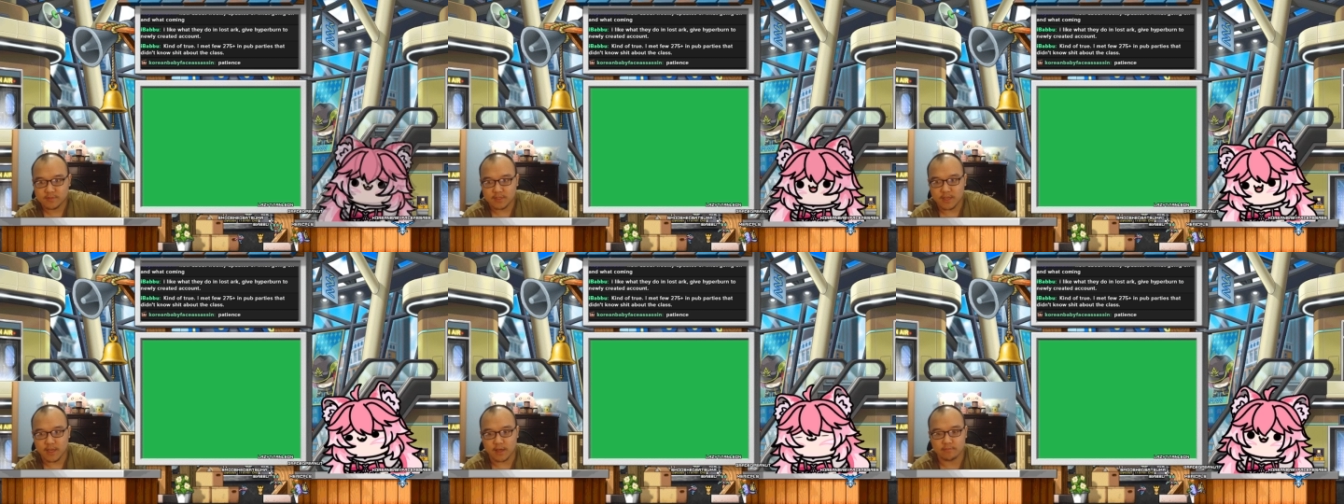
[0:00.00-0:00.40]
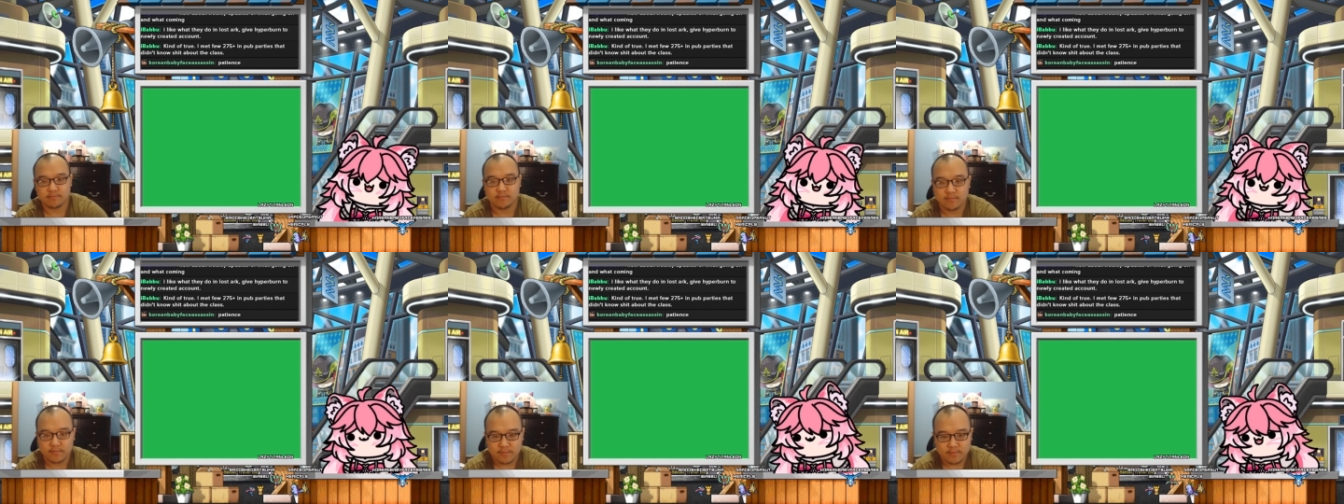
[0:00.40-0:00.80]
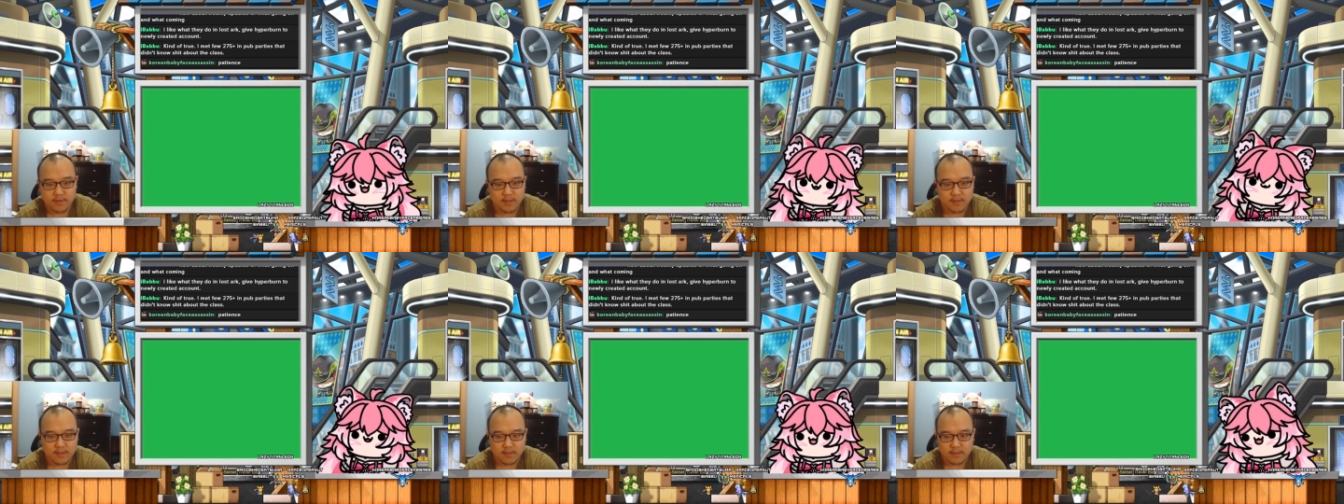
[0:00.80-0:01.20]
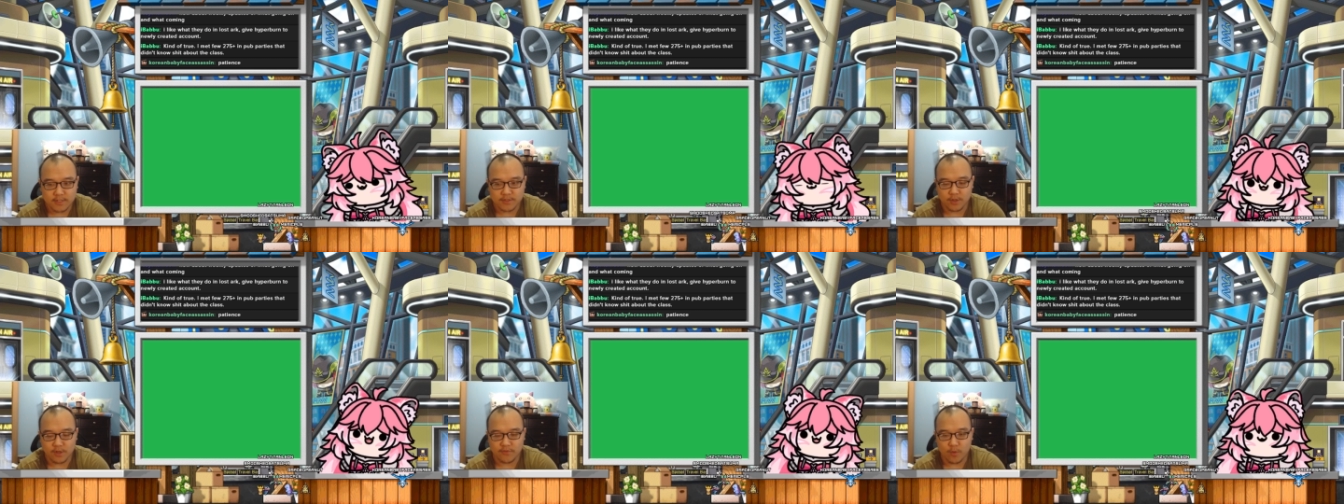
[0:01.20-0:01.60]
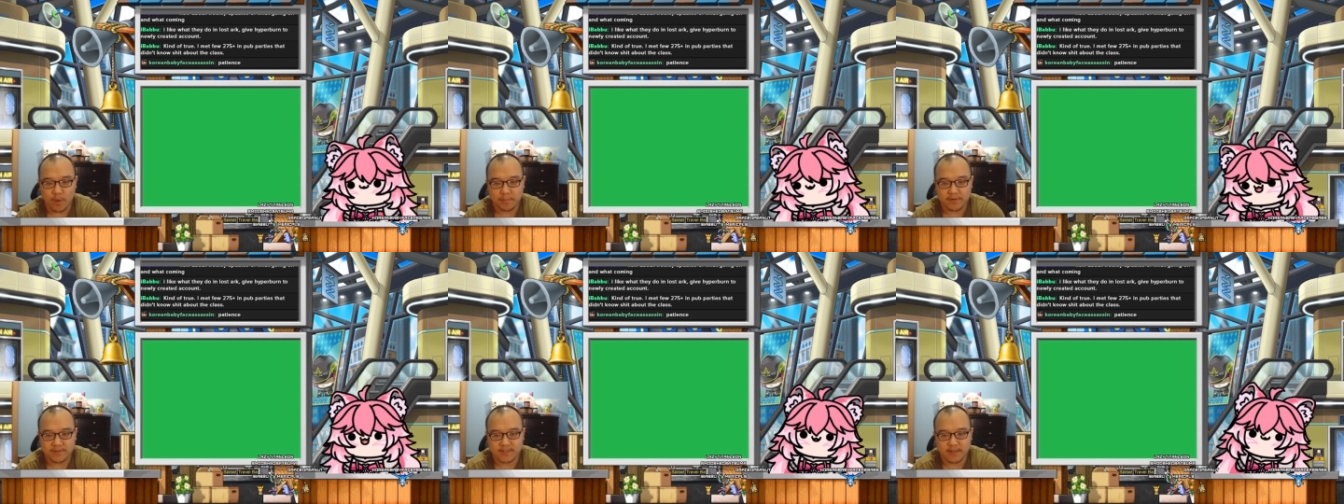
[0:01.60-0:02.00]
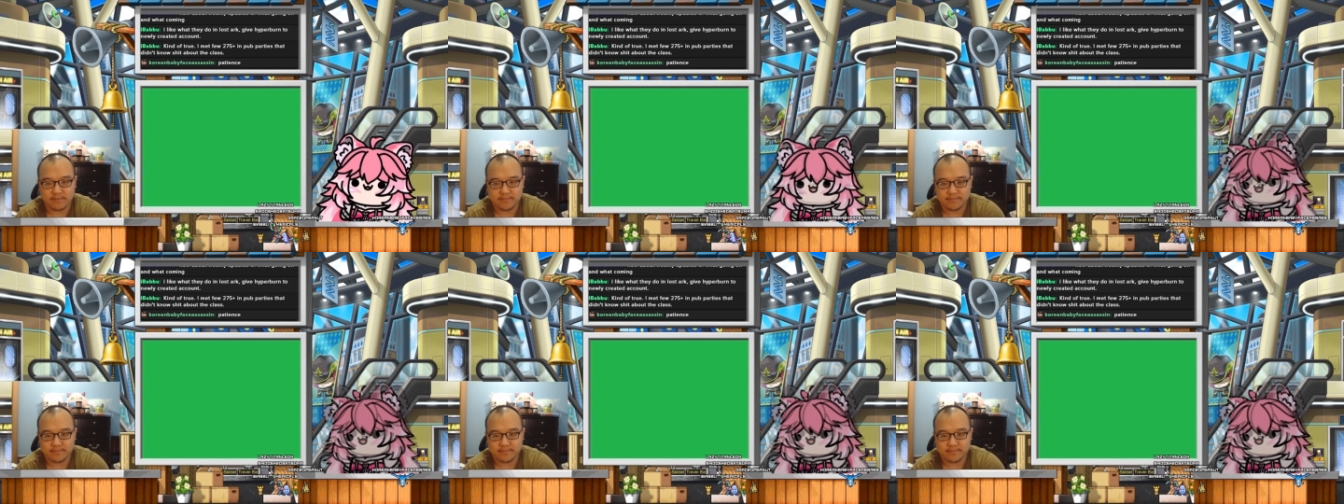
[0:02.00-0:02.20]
Yeah, they sold it for 1%.